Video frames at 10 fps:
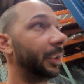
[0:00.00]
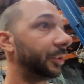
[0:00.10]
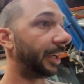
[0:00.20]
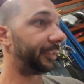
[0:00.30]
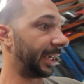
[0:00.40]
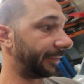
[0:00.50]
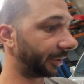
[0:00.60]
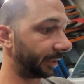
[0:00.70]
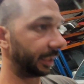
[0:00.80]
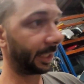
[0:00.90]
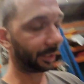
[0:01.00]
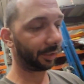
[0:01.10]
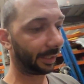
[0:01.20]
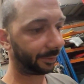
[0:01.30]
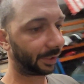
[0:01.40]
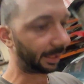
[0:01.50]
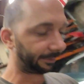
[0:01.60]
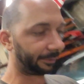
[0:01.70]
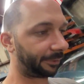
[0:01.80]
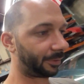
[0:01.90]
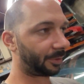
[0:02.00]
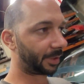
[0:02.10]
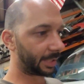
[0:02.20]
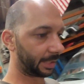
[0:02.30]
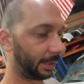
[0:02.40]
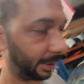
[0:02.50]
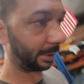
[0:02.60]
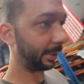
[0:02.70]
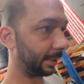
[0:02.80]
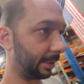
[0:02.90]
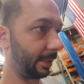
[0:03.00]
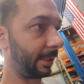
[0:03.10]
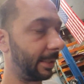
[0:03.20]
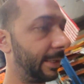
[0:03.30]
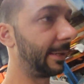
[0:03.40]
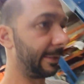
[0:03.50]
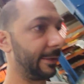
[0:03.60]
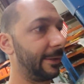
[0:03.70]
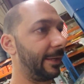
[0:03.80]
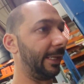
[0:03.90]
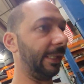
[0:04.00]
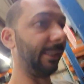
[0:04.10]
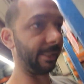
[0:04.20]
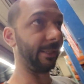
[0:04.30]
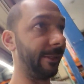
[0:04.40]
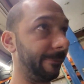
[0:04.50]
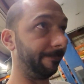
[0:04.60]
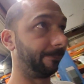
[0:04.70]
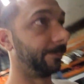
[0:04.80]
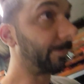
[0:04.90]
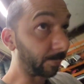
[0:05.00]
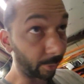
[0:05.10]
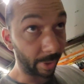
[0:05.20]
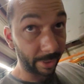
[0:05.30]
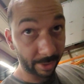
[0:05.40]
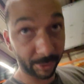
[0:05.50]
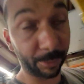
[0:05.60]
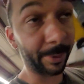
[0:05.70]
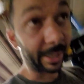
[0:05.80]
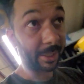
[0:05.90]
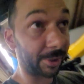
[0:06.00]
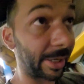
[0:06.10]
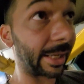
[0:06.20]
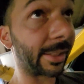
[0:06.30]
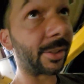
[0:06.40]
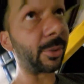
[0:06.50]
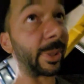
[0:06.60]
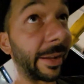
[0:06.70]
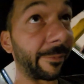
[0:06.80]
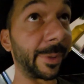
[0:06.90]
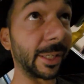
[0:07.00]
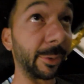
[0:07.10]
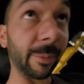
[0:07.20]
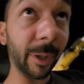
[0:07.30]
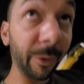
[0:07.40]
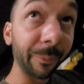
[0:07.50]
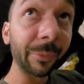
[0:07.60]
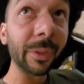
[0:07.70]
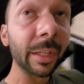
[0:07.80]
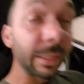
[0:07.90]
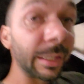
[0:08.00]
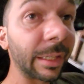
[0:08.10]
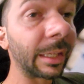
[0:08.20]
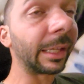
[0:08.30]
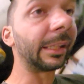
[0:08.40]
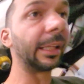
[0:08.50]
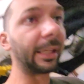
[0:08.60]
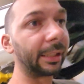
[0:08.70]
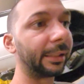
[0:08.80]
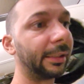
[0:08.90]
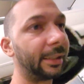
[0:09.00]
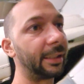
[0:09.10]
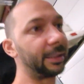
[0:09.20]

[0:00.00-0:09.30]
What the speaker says: drive shaft. I got a drive shaft for it, and we're running the Super Edit Trans, so we have big Weebo, and then